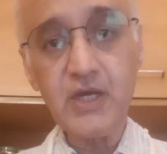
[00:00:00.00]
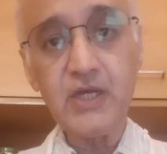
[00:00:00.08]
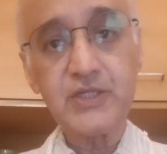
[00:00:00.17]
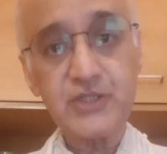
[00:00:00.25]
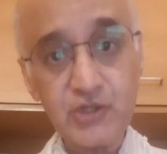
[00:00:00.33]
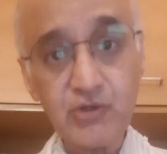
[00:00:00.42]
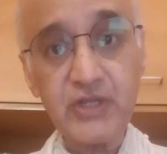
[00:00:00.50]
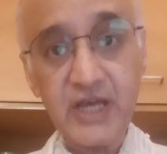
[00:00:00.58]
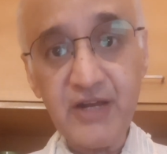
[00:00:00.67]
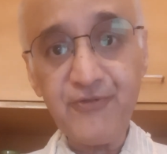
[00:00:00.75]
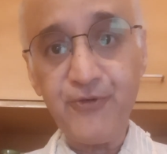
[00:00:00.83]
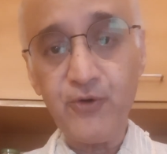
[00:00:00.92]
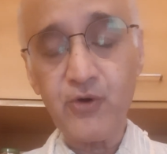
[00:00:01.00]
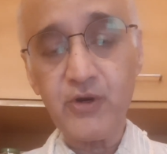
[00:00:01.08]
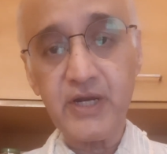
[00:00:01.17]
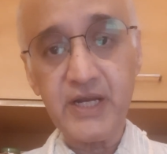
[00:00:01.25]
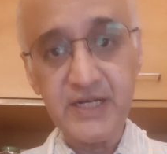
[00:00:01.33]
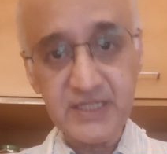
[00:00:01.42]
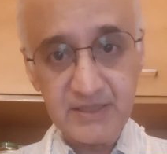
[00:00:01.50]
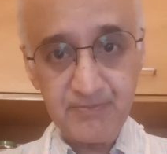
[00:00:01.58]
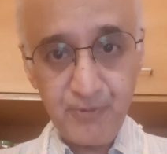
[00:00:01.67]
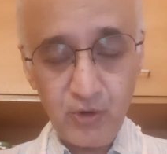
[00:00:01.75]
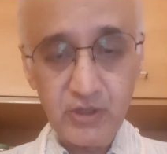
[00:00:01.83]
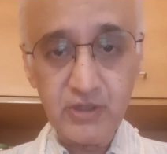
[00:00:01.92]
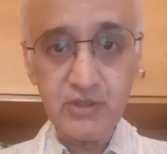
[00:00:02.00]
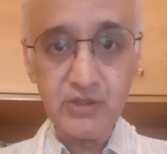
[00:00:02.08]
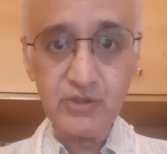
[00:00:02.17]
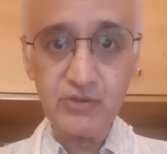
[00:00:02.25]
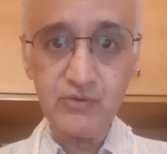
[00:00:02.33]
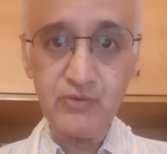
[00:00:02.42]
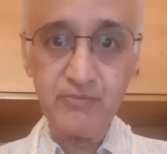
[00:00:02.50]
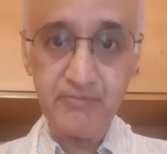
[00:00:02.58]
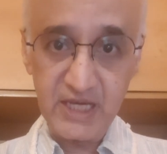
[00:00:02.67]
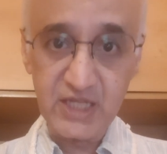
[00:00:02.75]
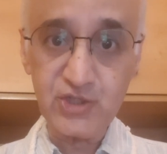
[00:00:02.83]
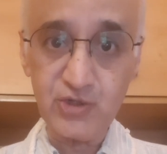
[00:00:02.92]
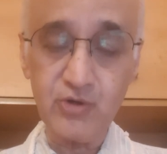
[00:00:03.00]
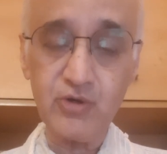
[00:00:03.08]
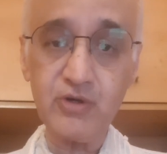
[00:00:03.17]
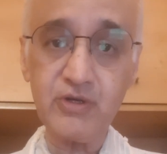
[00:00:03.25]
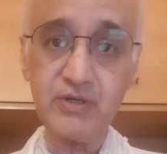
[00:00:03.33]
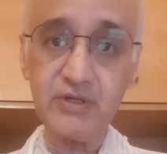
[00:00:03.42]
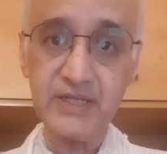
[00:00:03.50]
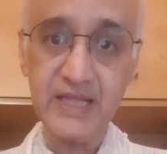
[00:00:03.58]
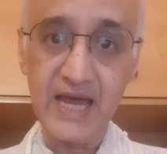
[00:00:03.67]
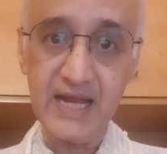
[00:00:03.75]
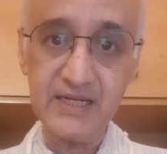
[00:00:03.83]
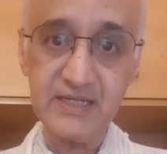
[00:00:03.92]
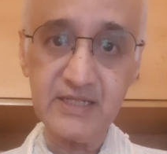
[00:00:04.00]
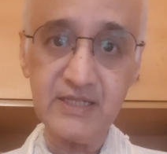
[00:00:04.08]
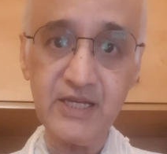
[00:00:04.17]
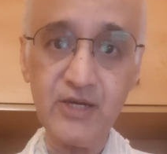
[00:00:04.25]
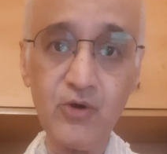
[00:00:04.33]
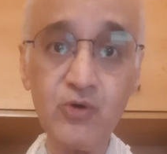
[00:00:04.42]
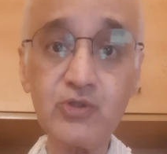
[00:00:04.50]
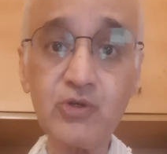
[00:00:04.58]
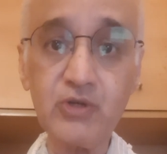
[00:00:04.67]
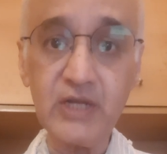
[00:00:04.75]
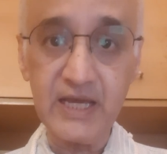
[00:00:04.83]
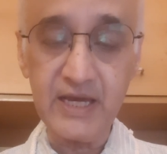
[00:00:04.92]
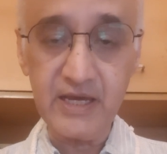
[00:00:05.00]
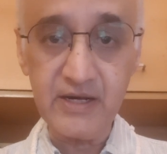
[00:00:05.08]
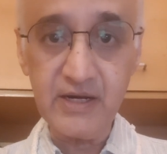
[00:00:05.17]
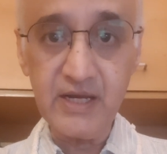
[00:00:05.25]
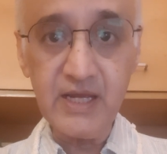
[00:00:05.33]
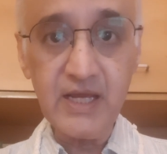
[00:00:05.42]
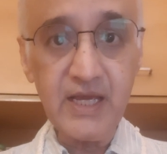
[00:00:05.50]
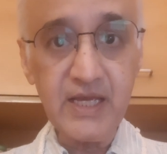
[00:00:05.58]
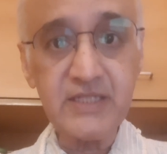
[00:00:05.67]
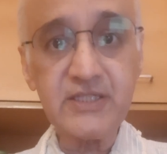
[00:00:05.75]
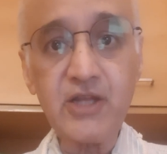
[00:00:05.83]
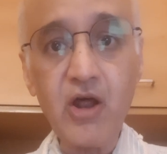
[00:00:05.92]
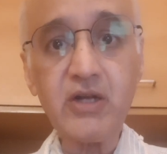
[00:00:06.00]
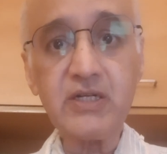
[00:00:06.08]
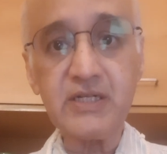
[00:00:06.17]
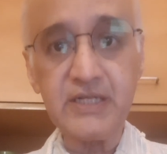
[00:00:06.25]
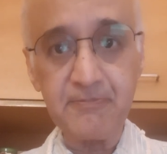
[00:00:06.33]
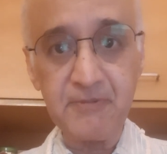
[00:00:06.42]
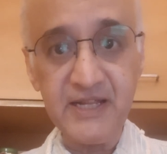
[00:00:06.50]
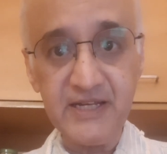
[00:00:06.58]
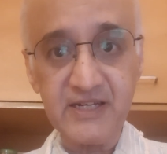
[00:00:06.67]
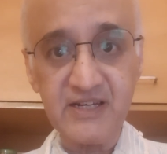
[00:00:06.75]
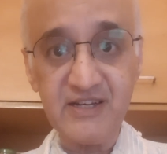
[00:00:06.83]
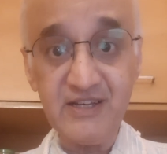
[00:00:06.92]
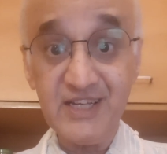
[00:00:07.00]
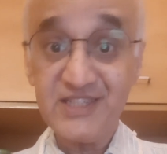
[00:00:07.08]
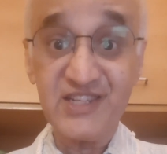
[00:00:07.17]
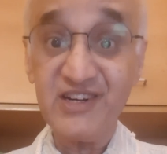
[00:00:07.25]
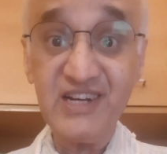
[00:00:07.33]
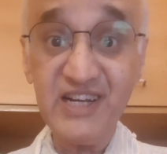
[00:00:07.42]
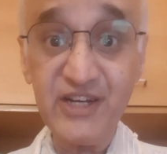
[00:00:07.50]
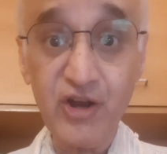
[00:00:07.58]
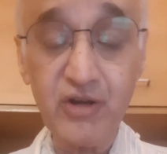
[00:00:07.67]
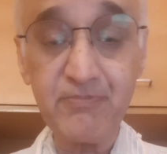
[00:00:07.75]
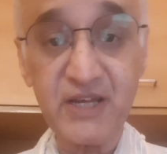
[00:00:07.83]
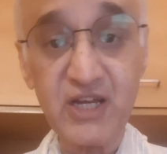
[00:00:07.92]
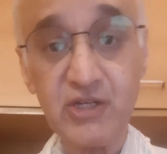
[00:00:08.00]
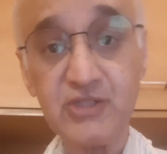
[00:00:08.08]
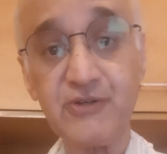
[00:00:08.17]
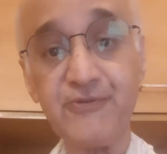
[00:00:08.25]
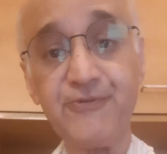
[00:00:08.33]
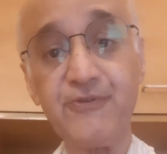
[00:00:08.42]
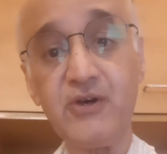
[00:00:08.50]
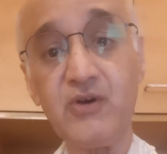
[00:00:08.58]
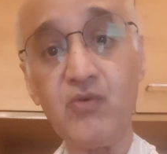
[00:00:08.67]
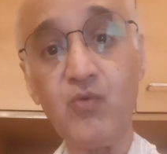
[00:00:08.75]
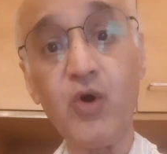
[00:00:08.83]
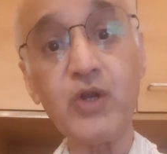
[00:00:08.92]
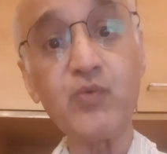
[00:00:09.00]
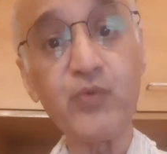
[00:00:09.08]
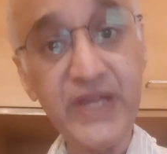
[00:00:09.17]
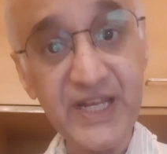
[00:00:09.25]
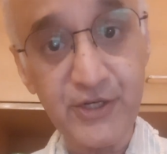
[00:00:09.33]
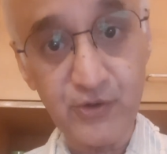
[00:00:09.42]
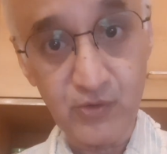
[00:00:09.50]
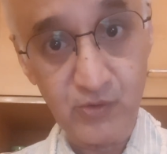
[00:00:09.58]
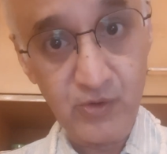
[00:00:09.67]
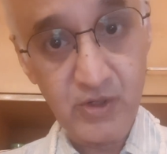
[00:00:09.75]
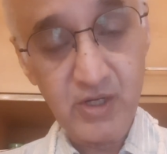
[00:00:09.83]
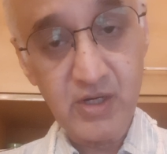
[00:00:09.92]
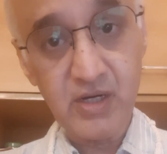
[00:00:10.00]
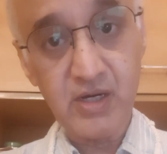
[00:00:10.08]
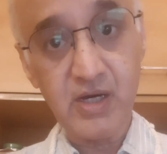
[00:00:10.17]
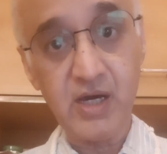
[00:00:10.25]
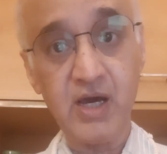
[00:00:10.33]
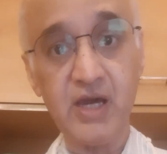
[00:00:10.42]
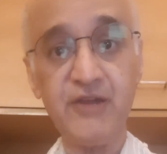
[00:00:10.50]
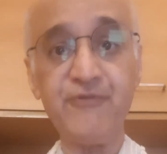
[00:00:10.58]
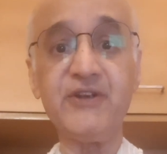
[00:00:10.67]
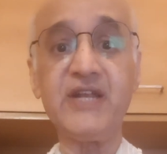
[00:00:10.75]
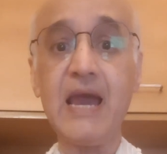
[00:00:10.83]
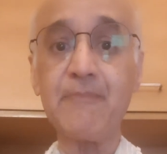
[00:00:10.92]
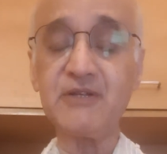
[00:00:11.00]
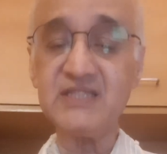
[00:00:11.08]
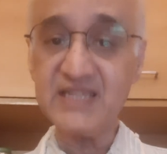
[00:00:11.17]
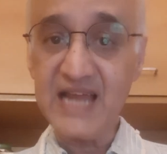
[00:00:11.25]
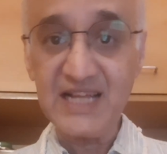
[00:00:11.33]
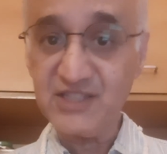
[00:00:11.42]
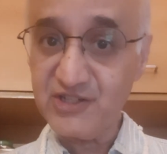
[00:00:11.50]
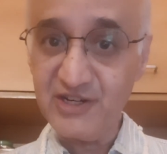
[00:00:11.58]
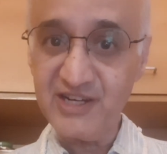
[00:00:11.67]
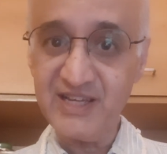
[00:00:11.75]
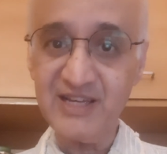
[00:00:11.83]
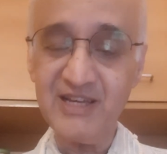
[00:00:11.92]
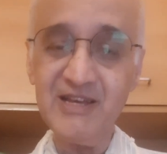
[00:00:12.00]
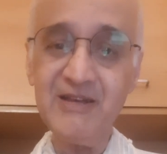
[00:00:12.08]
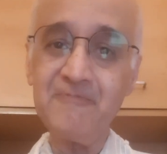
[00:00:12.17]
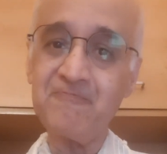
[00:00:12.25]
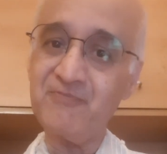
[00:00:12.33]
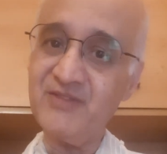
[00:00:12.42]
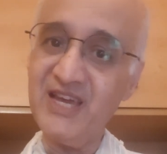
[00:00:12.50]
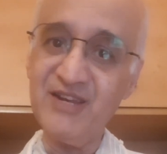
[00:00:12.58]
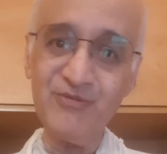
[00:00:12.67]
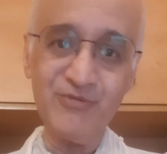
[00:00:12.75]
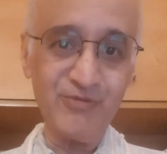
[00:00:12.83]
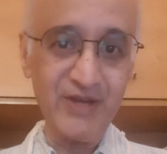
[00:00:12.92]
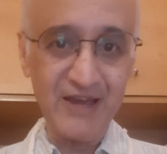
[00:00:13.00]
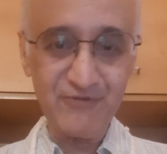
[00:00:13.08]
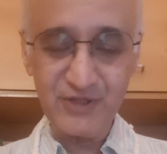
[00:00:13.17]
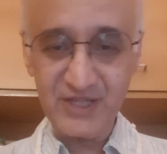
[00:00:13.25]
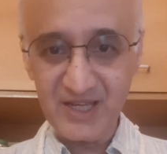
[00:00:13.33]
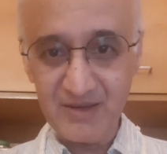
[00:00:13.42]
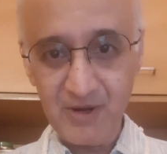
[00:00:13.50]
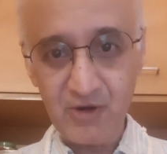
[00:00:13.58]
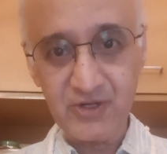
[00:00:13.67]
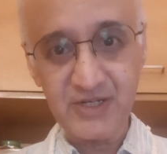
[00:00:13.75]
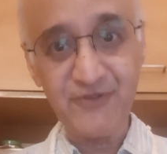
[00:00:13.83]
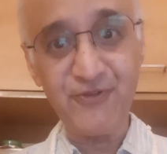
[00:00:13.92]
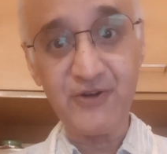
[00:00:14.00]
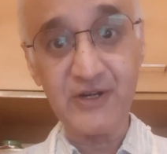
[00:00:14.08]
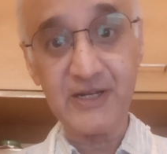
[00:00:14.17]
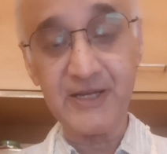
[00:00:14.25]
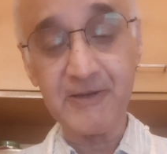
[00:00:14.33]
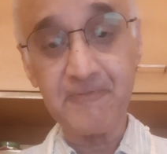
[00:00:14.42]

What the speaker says: So therefore, it is important to make sure that the ozone layer is not depleted, certainly not because of what we do. If it happens naturally, then we have to think about it differently.